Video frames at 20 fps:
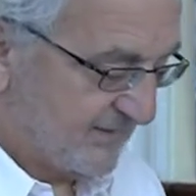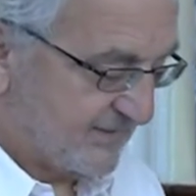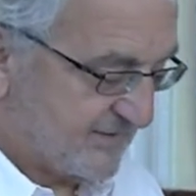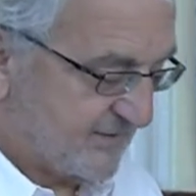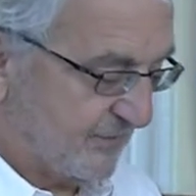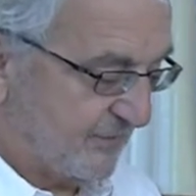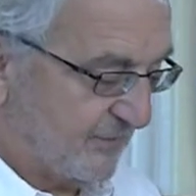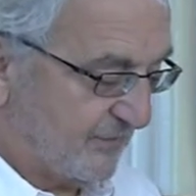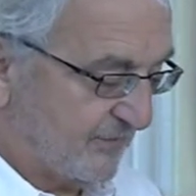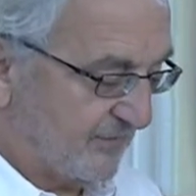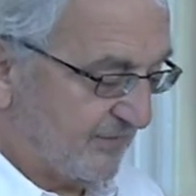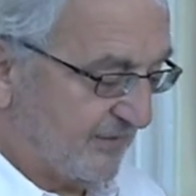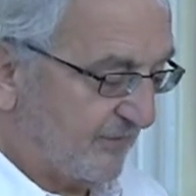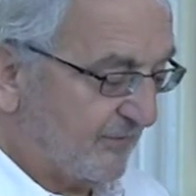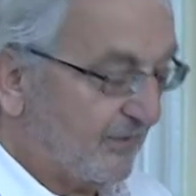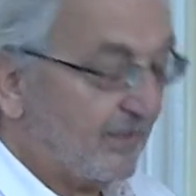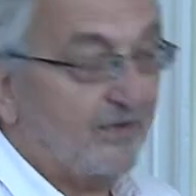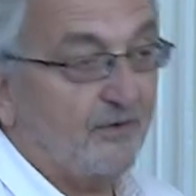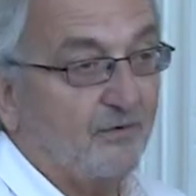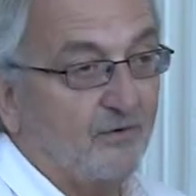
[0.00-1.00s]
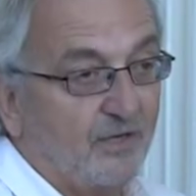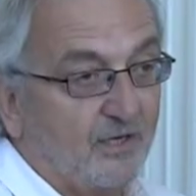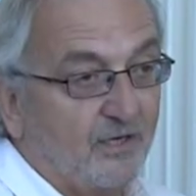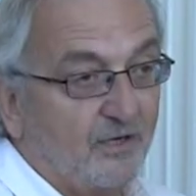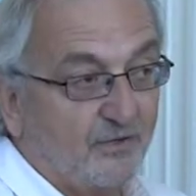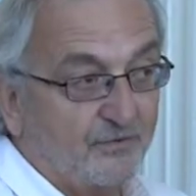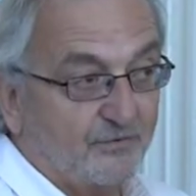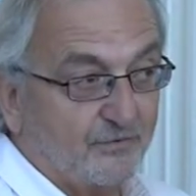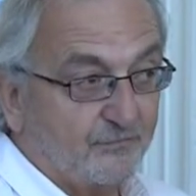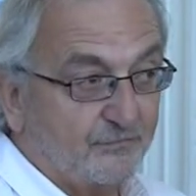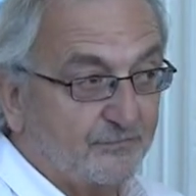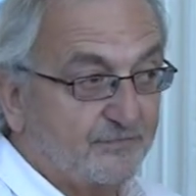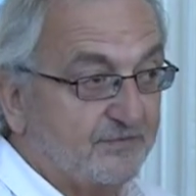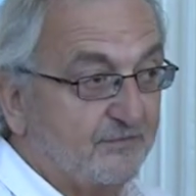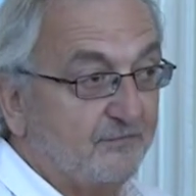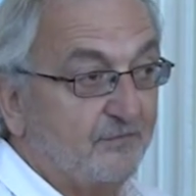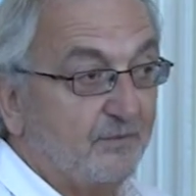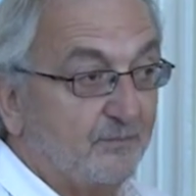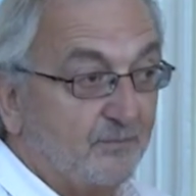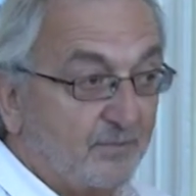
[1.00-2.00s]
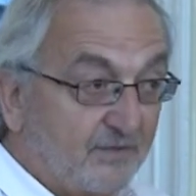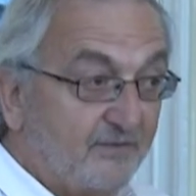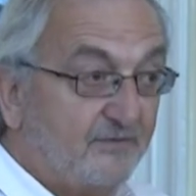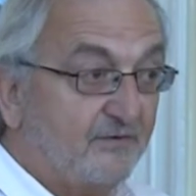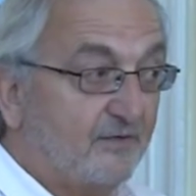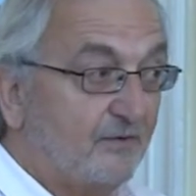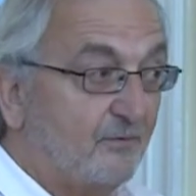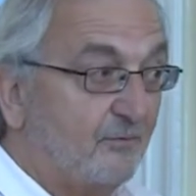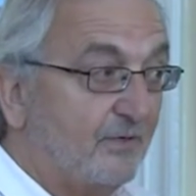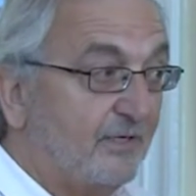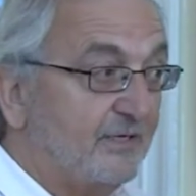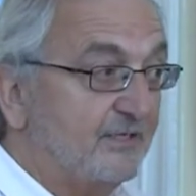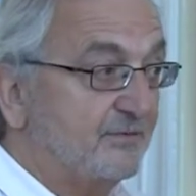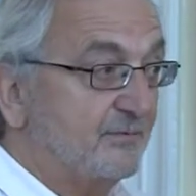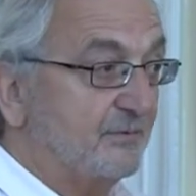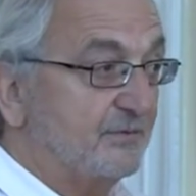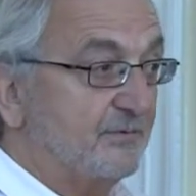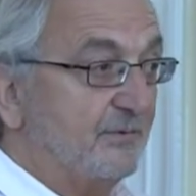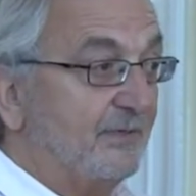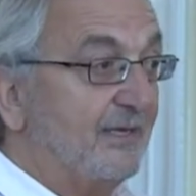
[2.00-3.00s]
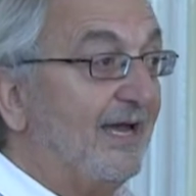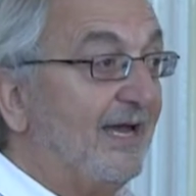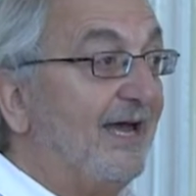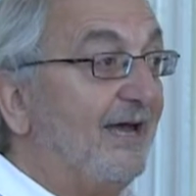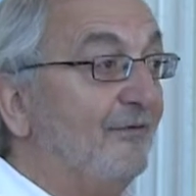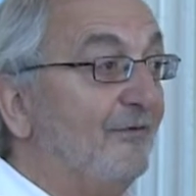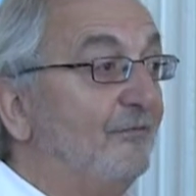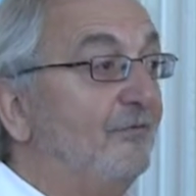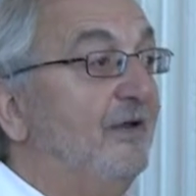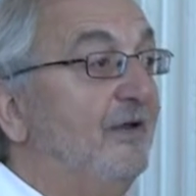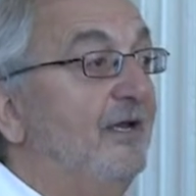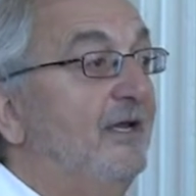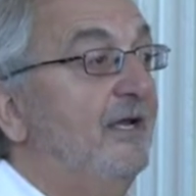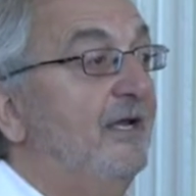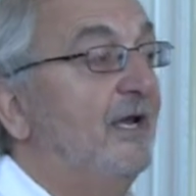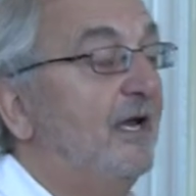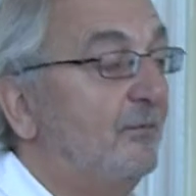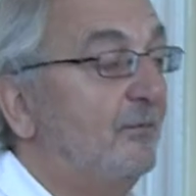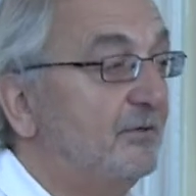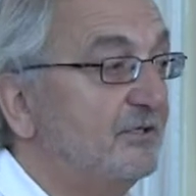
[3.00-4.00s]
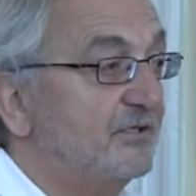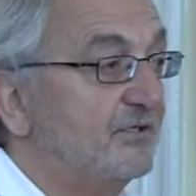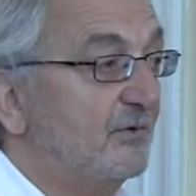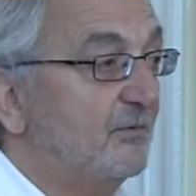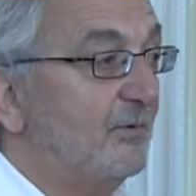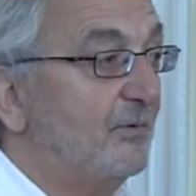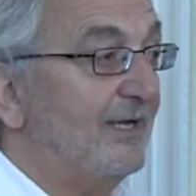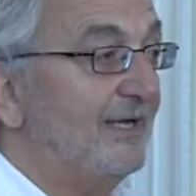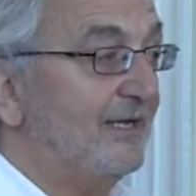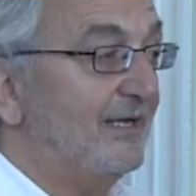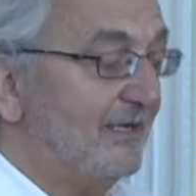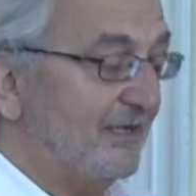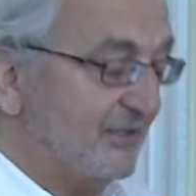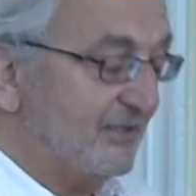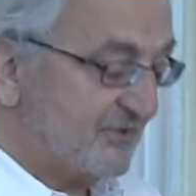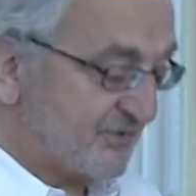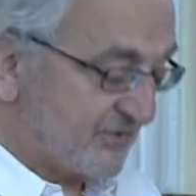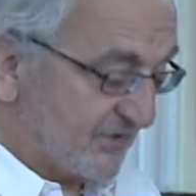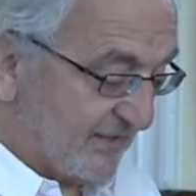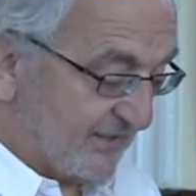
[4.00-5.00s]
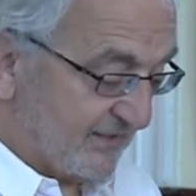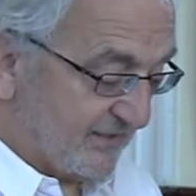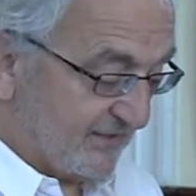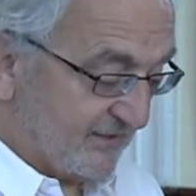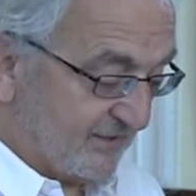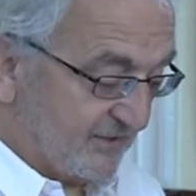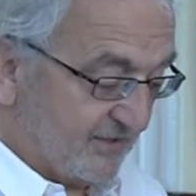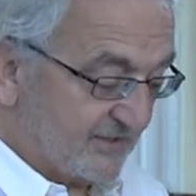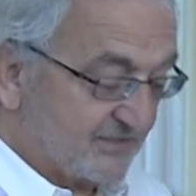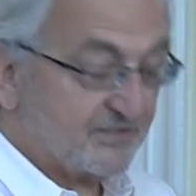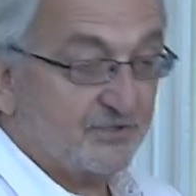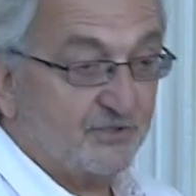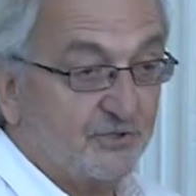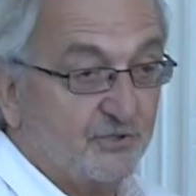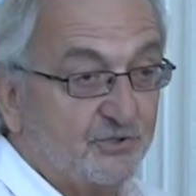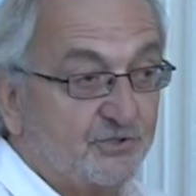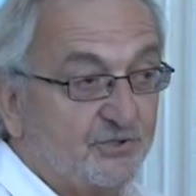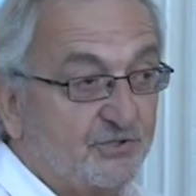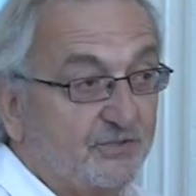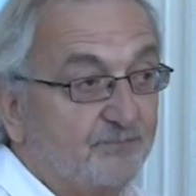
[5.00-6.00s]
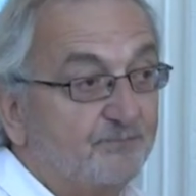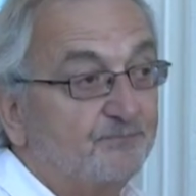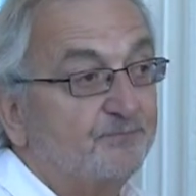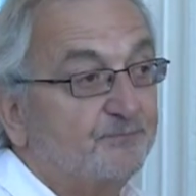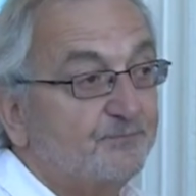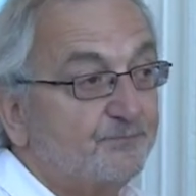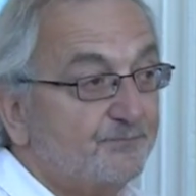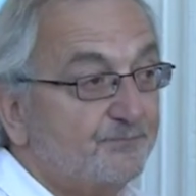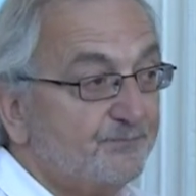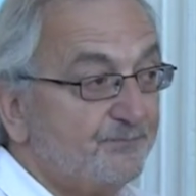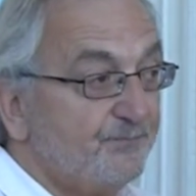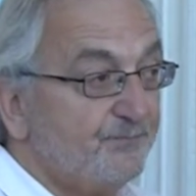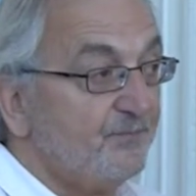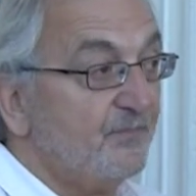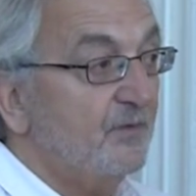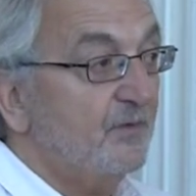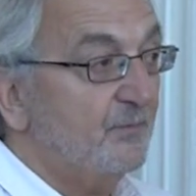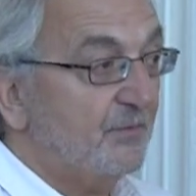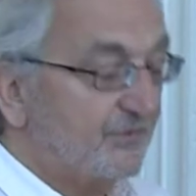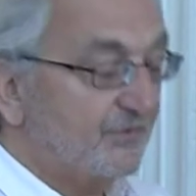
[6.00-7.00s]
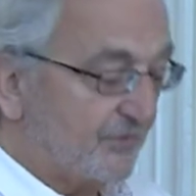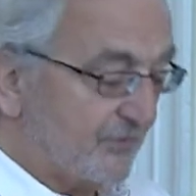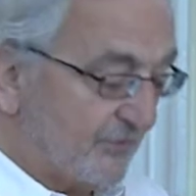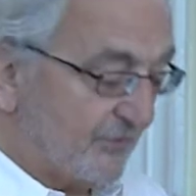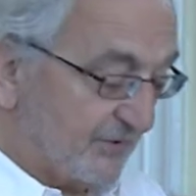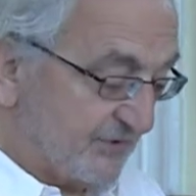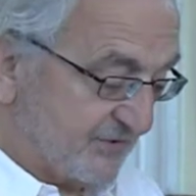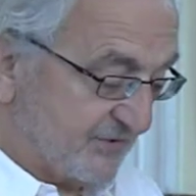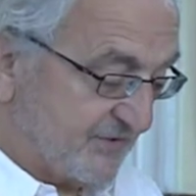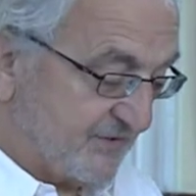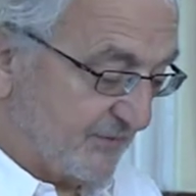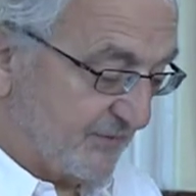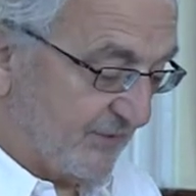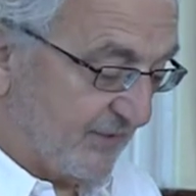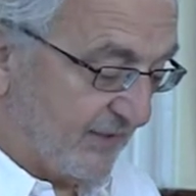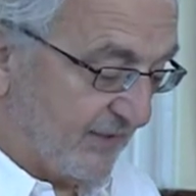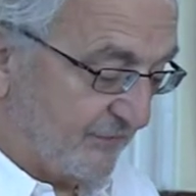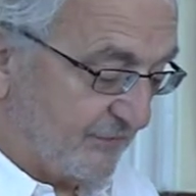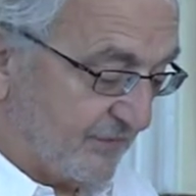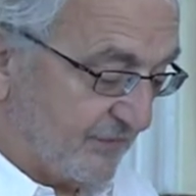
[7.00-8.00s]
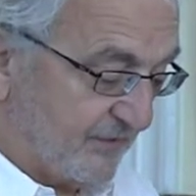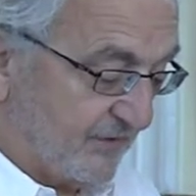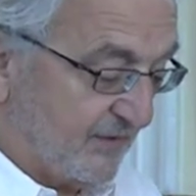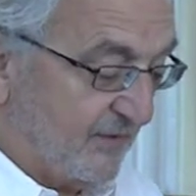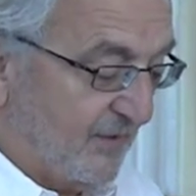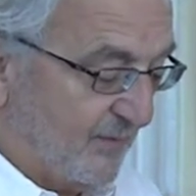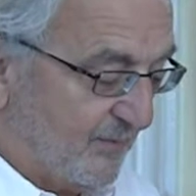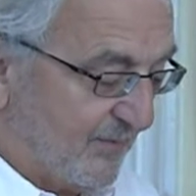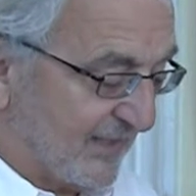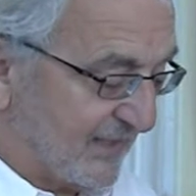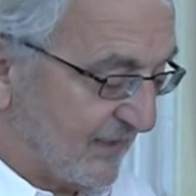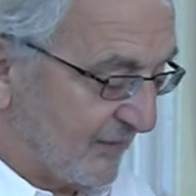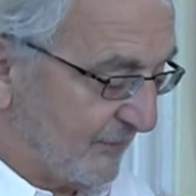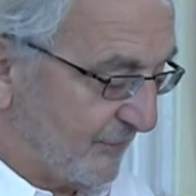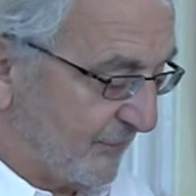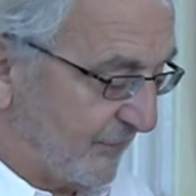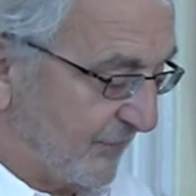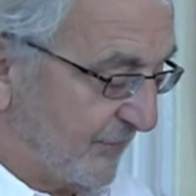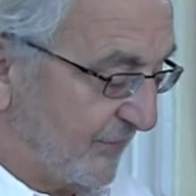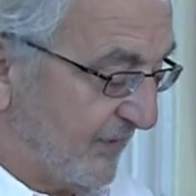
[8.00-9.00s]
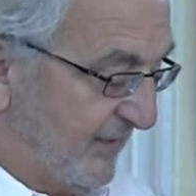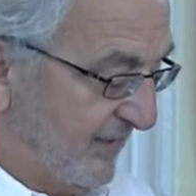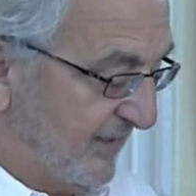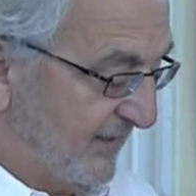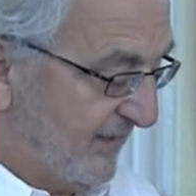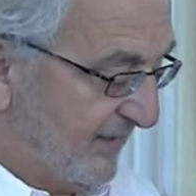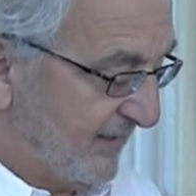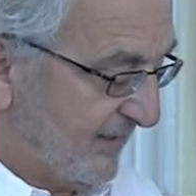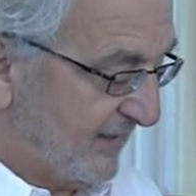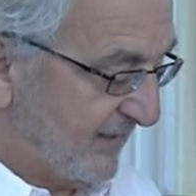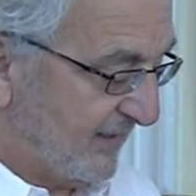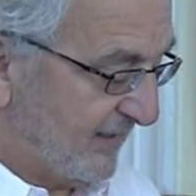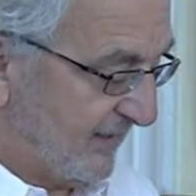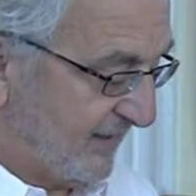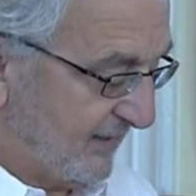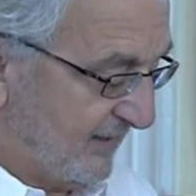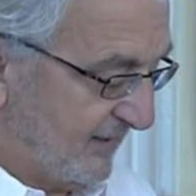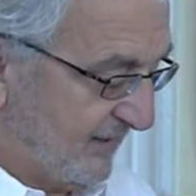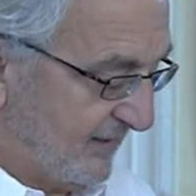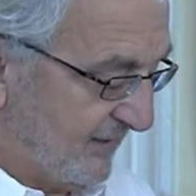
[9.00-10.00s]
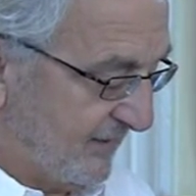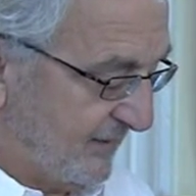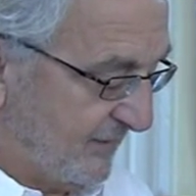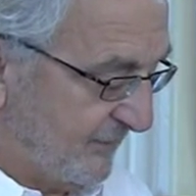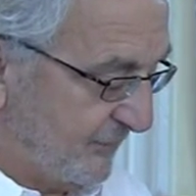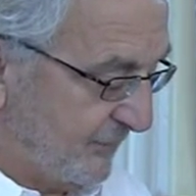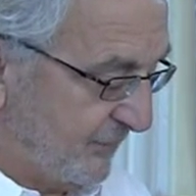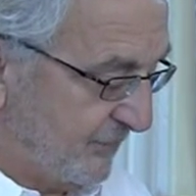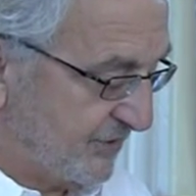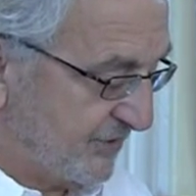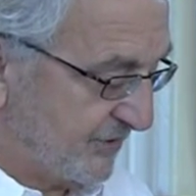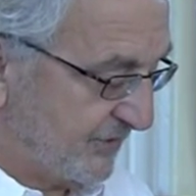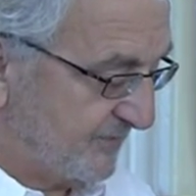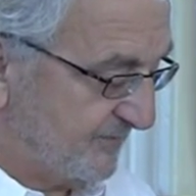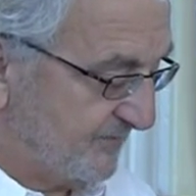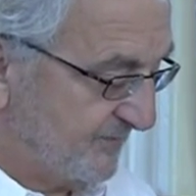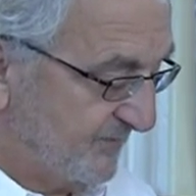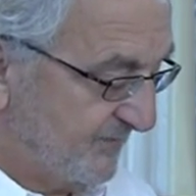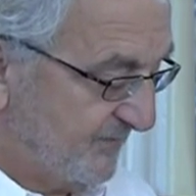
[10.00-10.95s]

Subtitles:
So there are a lot of civil and political rights which we have and which are well enshrined in the Constitution, but there are others that we have to battle for in the future.